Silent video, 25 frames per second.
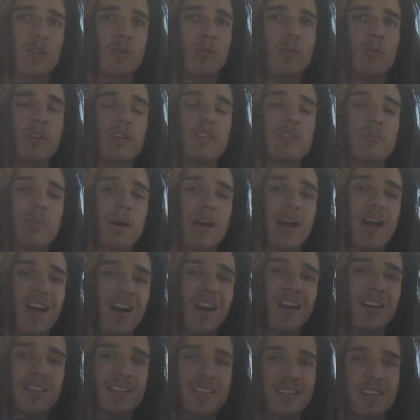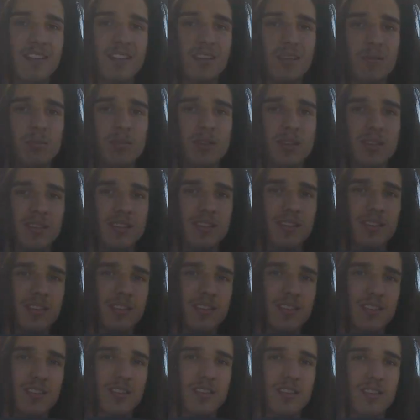what is my heart telling me?
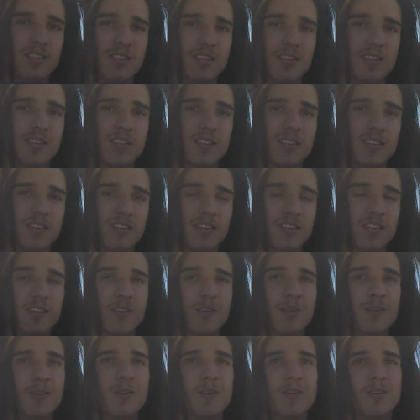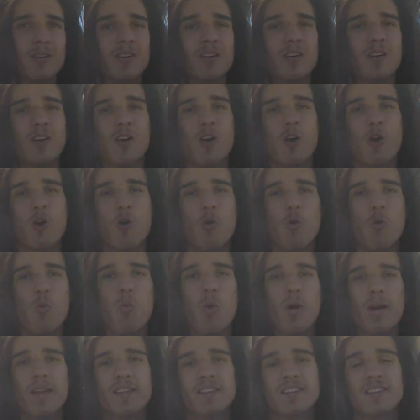You know?
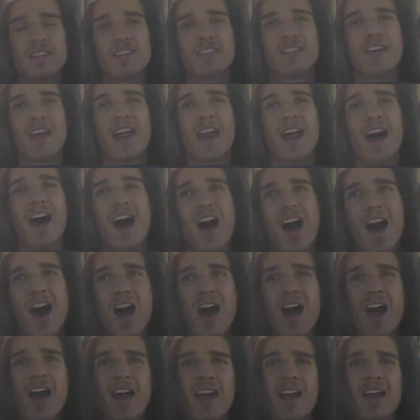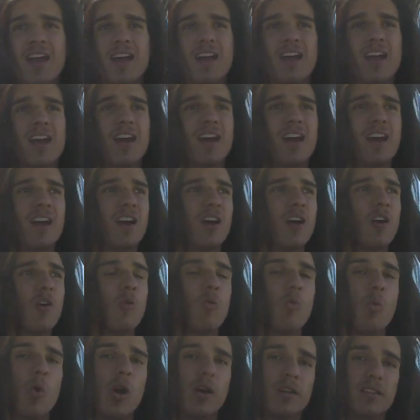What is it that I
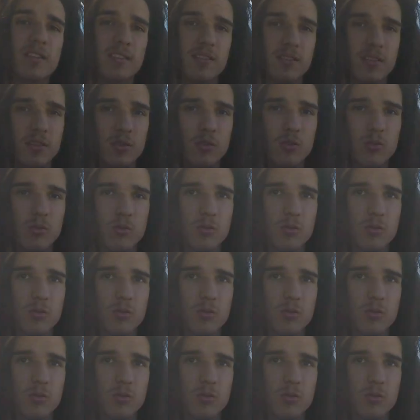want to do?